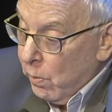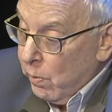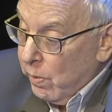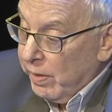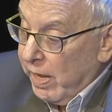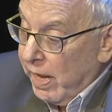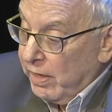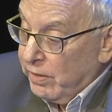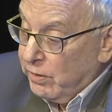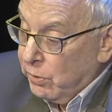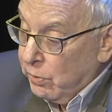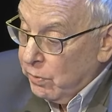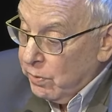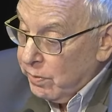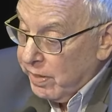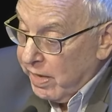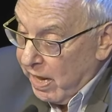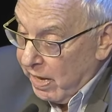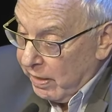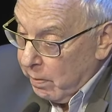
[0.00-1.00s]
where they do
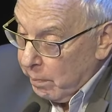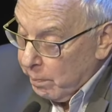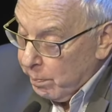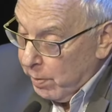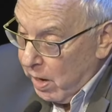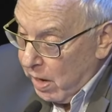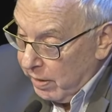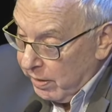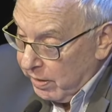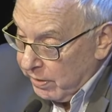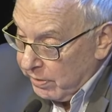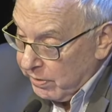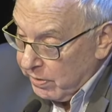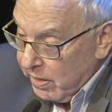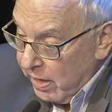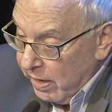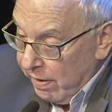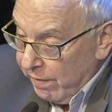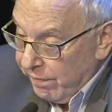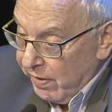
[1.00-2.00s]
get punished
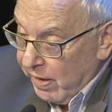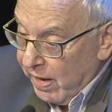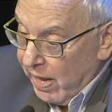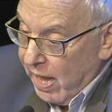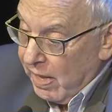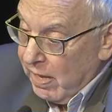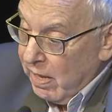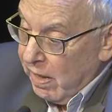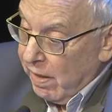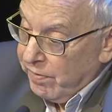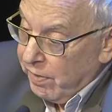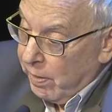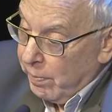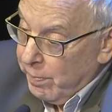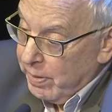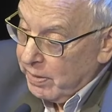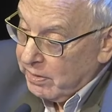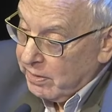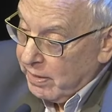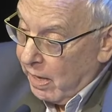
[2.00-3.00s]
if they, uh, if they
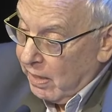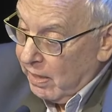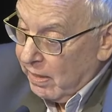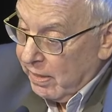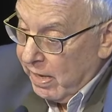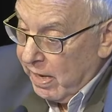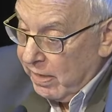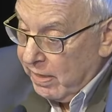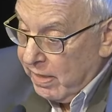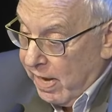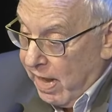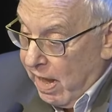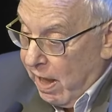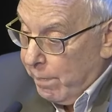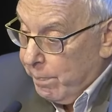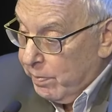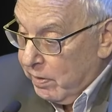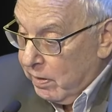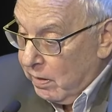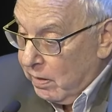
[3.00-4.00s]
misallocate
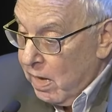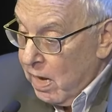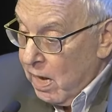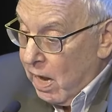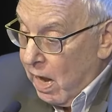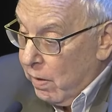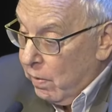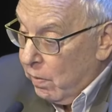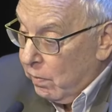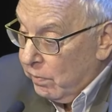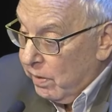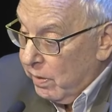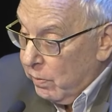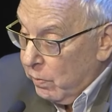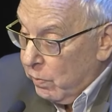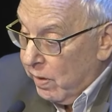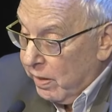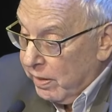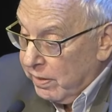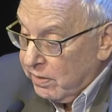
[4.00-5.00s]
capital. I only
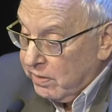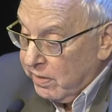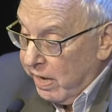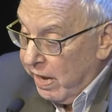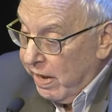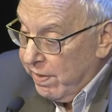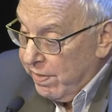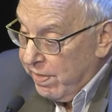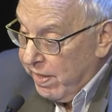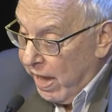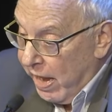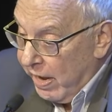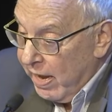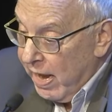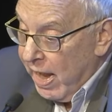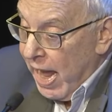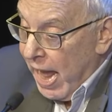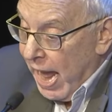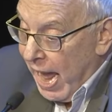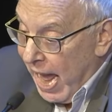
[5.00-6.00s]
want to say that
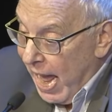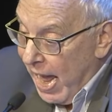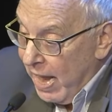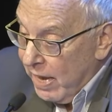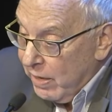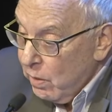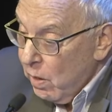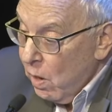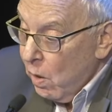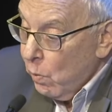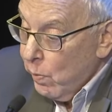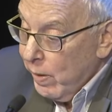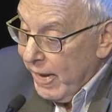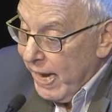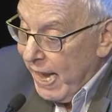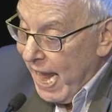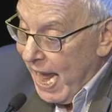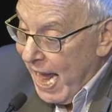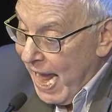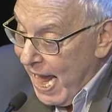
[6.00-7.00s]
had we
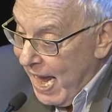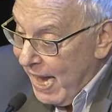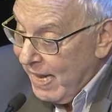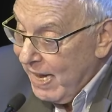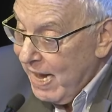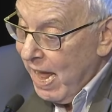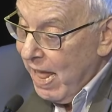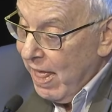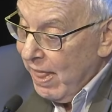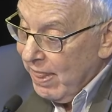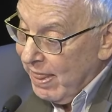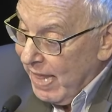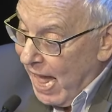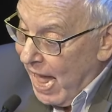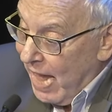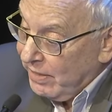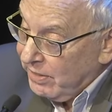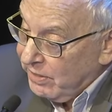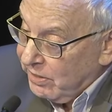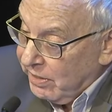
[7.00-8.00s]
had
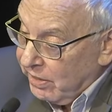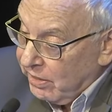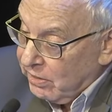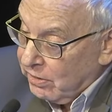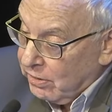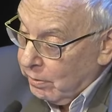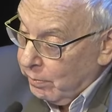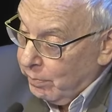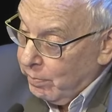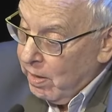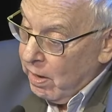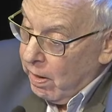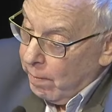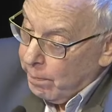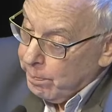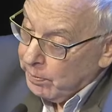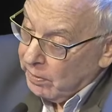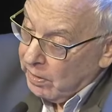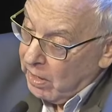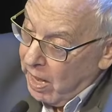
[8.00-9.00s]
that system
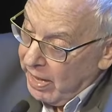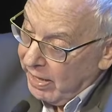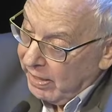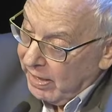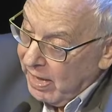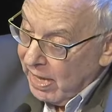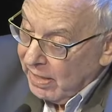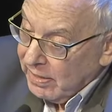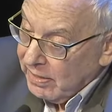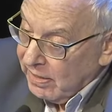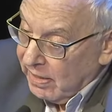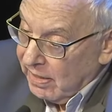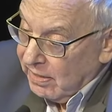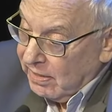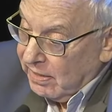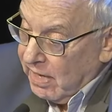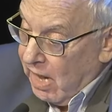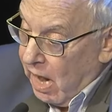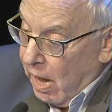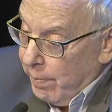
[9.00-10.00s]
applying to the
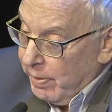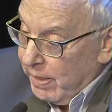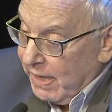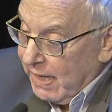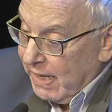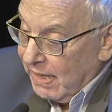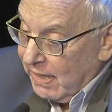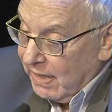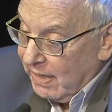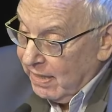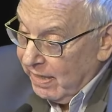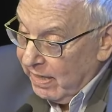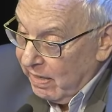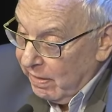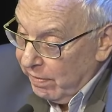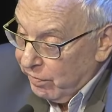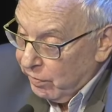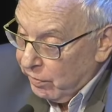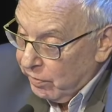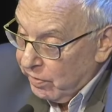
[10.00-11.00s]
dominant
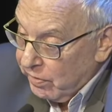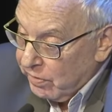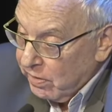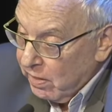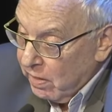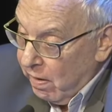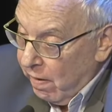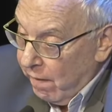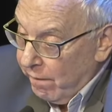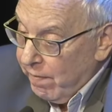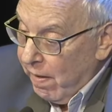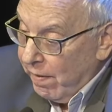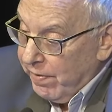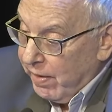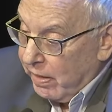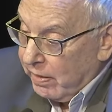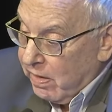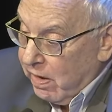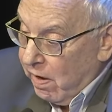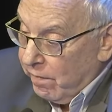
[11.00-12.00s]
levers uh,
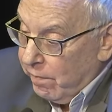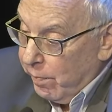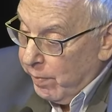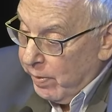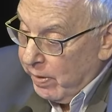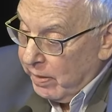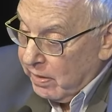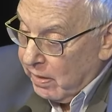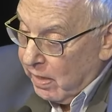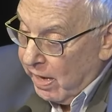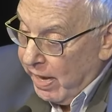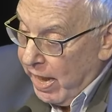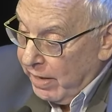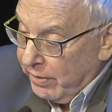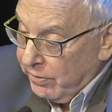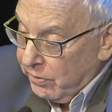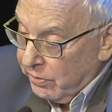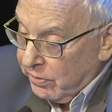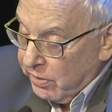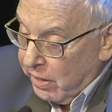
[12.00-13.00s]
that government uh,
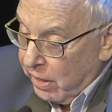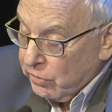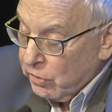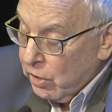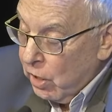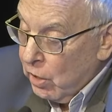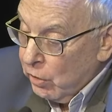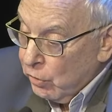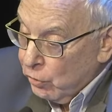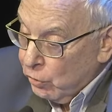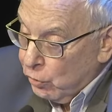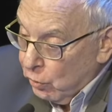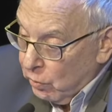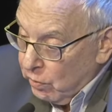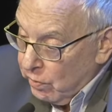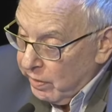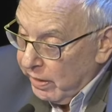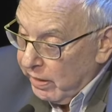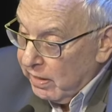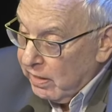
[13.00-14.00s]
exercised
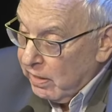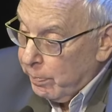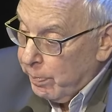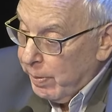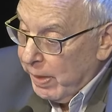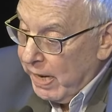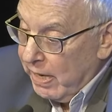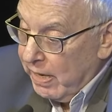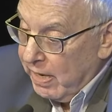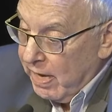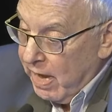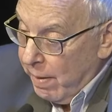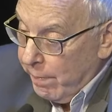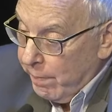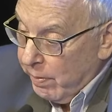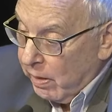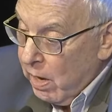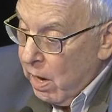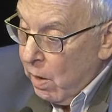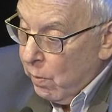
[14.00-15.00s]
during the
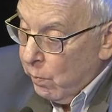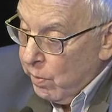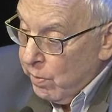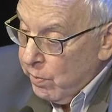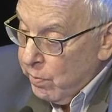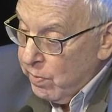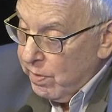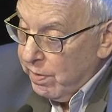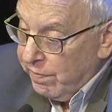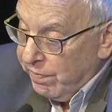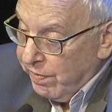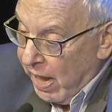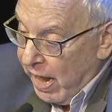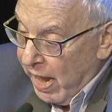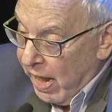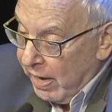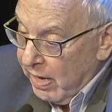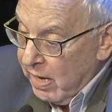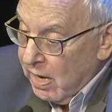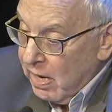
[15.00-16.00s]
pandemic, we would have
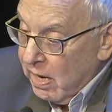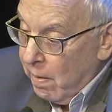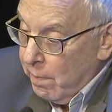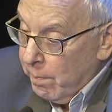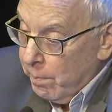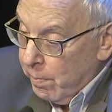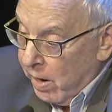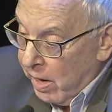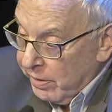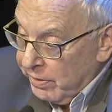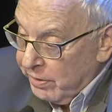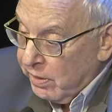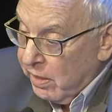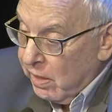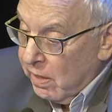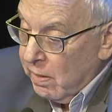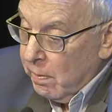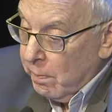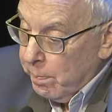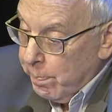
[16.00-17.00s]
had a much
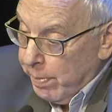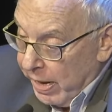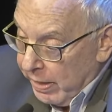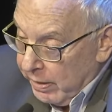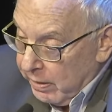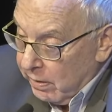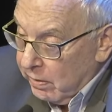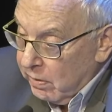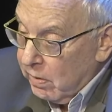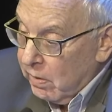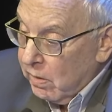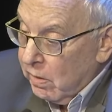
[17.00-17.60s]
better